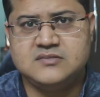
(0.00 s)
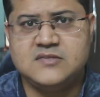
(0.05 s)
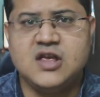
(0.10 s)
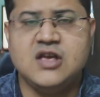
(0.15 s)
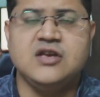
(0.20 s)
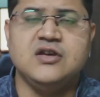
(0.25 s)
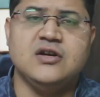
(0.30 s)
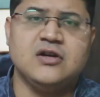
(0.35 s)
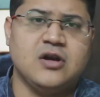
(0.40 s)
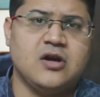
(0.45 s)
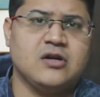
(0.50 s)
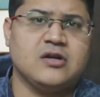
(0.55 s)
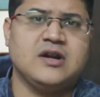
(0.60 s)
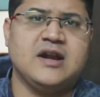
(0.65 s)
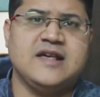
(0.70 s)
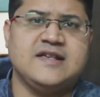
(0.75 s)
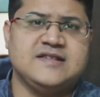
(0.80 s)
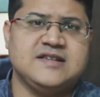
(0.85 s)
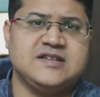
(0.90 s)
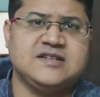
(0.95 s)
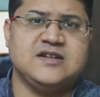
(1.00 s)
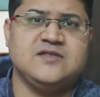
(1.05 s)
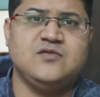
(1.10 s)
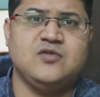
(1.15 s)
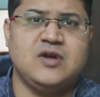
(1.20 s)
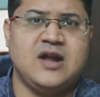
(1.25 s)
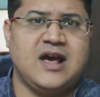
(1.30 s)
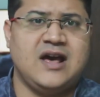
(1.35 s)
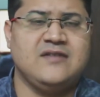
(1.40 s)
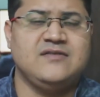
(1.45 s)
Your organization
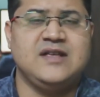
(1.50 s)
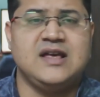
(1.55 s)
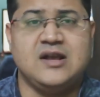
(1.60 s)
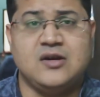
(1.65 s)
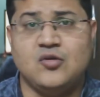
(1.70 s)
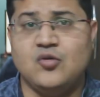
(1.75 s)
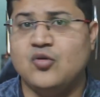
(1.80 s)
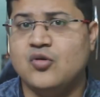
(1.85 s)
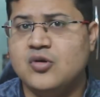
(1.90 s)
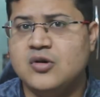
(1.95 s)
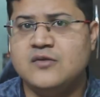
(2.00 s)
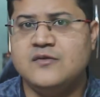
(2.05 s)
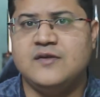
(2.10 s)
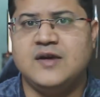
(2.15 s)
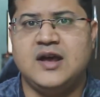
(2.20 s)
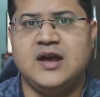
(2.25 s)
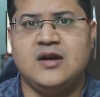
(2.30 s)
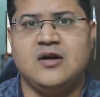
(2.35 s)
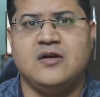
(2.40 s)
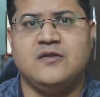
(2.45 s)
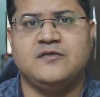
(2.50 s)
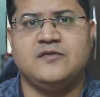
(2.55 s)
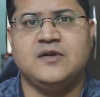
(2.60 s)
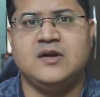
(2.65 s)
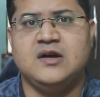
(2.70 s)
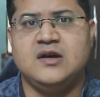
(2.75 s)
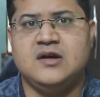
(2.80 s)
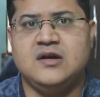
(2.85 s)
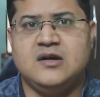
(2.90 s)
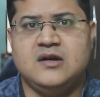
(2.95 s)
would have their own way of
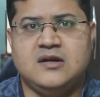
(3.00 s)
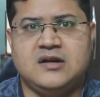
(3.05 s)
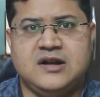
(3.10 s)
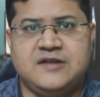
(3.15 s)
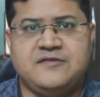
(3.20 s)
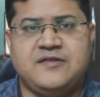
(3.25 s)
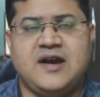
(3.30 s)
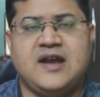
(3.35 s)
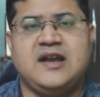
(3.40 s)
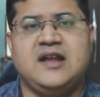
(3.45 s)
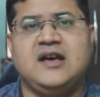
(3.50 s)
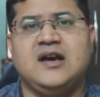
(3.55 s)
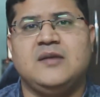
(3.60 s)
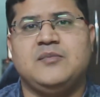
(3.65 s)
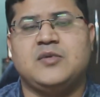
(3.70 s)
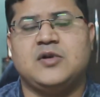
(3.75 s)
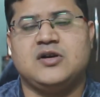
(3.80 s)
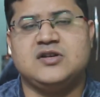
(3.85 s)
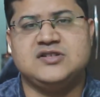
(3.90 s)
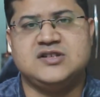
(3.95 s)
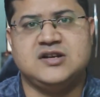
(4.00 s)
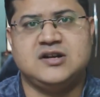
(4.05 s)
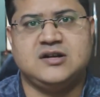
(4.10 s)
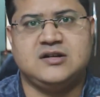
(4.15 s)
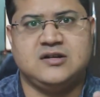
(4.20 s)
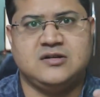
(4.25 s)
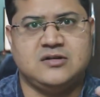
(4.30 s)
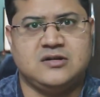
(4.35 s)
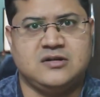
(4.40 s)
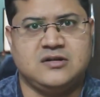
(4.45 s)
defining a
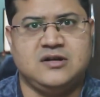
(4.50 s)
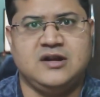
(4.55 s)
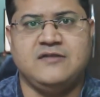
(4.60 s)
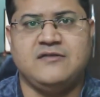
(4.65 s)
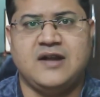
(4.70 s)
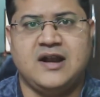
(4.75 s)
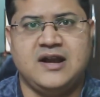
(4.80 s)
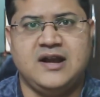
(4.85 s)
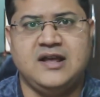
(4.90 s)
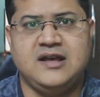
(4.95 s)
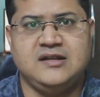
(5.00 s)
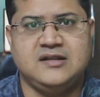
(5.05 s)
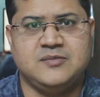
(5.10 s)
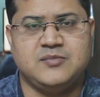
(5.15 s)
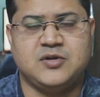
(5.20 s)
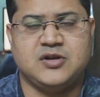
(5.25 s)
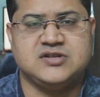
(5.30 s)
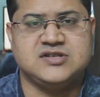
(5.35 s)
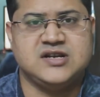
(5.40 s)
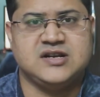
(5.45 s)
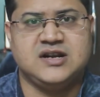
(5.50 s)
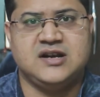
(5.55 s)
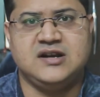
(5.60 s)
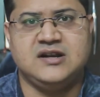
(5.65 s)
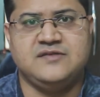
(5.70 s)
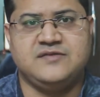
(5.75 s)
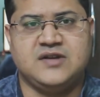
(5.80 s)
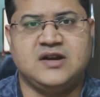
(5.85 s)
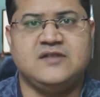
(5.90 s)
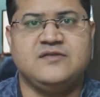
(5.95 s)
project or dividing the project in
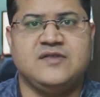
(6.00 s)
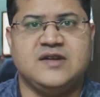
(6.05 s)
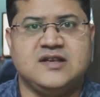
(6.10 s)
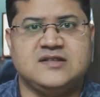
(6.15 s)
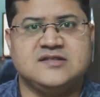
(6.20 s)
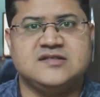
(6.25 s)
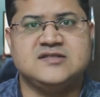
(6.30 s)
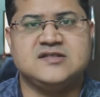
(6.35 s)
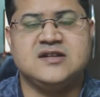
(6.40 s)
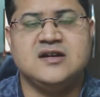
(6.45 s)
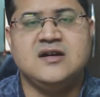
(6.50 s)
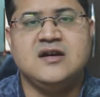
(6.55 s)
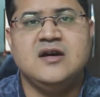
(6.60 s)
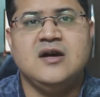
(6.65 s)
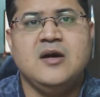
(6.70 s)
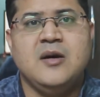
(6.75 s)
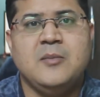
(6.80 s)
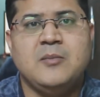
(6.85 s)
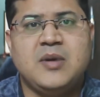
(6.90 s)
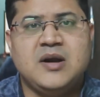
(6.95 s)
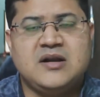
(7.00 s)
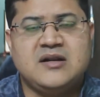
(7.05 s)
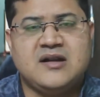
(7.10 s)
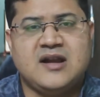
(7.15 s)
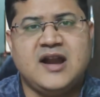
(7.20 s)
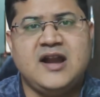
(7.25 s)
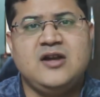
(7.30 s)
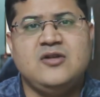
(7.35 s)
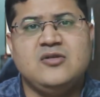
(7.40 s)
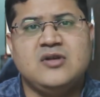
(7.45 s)
different phases, but
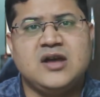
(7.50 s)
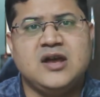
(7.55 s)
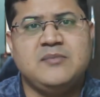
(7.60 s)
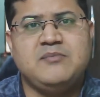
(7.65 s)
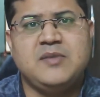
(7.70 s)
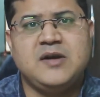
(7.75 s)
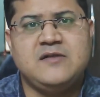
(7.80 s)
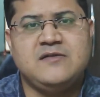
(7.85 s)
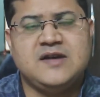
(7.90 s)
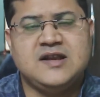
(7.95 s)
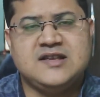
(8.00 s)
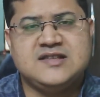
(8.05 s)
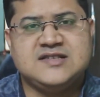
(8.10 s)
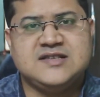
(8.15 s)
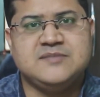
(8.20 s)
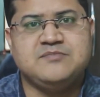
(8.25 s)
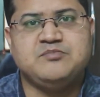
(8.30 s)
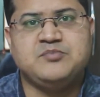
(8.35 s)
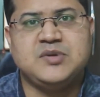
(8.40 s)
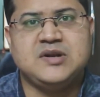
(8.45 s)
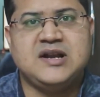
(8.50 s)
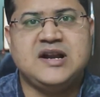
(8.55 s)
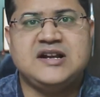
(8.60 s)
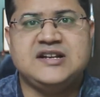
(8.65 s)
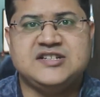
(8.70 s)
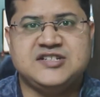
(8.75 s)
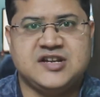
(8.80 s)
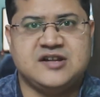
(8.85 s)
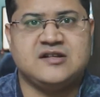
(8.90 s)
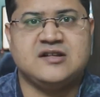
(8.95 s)
try to keep it very simple
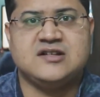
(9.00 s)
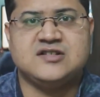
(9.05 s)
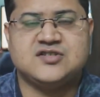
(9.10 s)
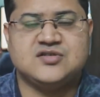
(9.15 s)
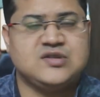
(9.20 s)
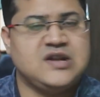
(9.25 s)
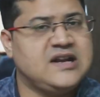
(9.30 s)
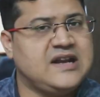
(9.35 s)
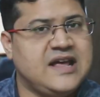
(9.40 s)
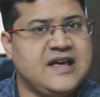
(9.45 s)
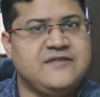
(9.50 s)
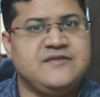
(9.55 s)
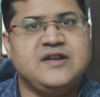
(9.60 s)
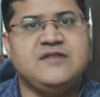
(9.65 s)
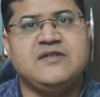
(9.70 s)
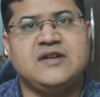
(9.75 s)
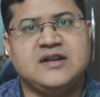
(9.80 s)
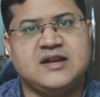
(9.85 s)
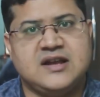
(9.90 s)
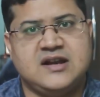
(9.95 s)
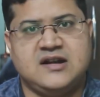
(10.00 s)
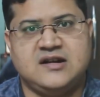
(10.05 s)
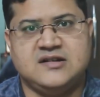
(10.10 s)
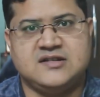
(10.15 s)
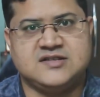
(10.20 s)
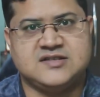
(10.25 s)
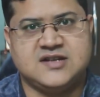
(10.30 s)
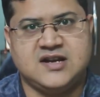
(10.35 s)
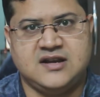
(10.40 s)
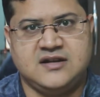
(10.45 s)
and general so that everyone can
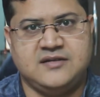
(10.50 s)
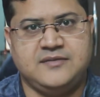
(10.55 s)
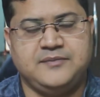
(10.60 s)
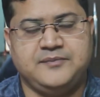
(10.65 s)
understand.